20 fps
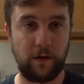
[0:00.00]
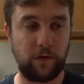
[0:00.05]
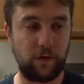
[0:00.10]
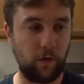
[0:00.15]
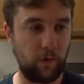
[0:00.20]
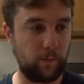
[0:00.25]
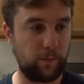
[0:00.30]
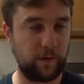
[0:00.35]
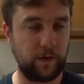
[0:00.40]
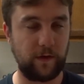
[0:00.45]

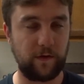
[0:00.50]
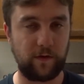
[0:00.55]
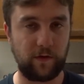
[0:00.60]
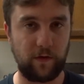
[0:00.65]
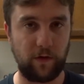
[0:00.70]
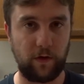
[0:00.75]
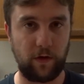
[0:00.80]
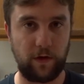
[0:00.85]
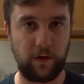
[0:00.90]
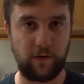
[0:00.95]
don't be
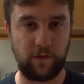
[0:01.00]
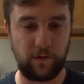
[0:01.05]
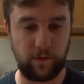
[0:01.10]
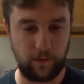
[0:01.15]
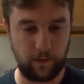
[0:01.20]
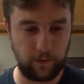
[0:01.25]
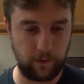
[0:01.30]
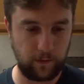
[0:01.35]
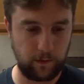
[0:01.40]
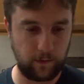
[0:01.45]
discouraged.
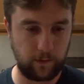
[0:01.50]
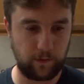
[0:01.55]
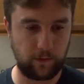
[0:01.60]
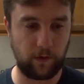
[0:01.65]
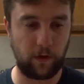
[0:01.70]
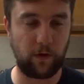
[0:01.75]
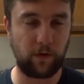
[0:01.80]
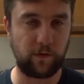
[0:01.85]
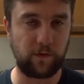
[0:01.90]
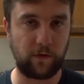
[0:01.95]

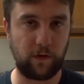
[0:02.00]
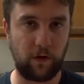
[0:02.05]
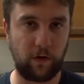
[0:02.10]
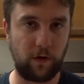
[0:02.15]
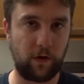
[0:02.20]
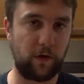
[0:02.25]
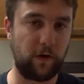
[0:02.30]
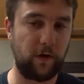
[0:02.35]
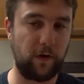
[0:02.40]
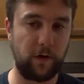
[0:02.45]
Start a
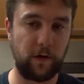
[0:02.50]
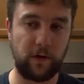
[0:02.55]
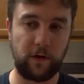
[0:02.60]
starter.